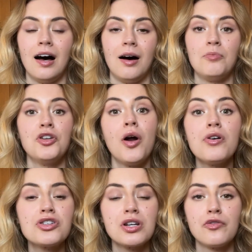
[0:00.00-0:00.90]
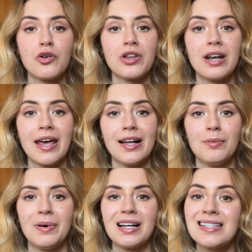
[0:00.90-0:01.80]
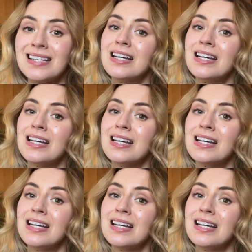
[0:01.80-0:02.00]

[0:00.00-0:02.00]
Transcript: nourishing for the nail, but